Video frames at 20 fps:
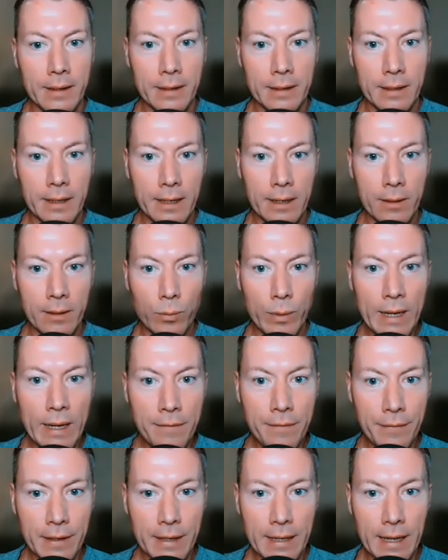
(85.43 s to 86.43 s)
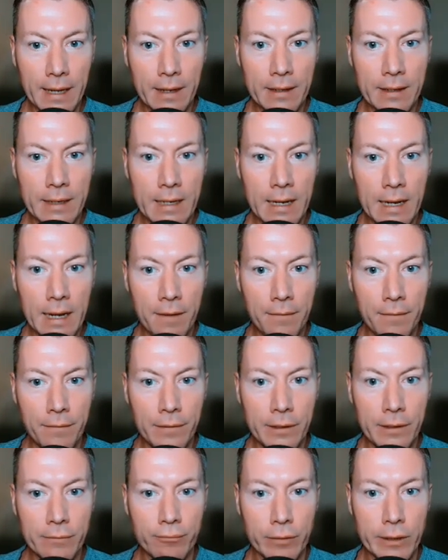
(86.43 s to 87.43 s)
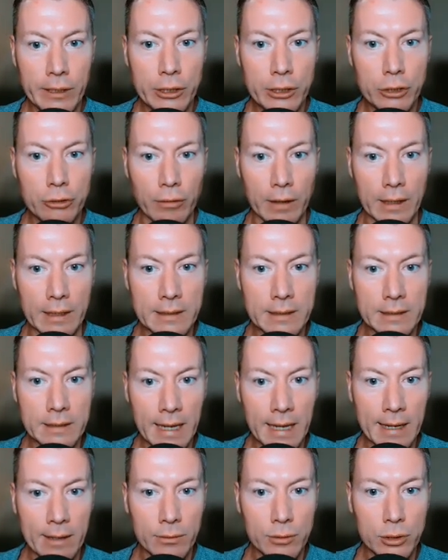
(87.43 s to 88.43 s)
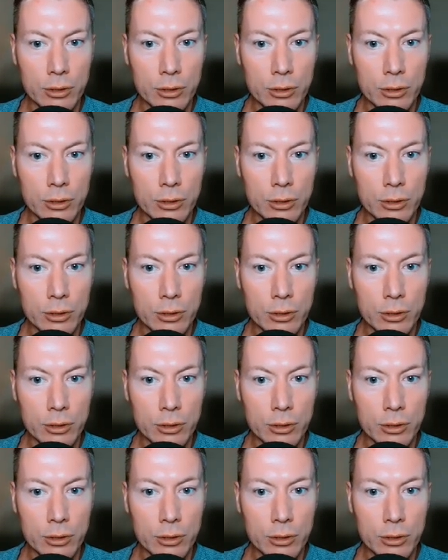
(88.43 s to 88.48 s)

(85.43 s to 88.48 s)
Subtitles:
Yeah, we even get a lovely retrace down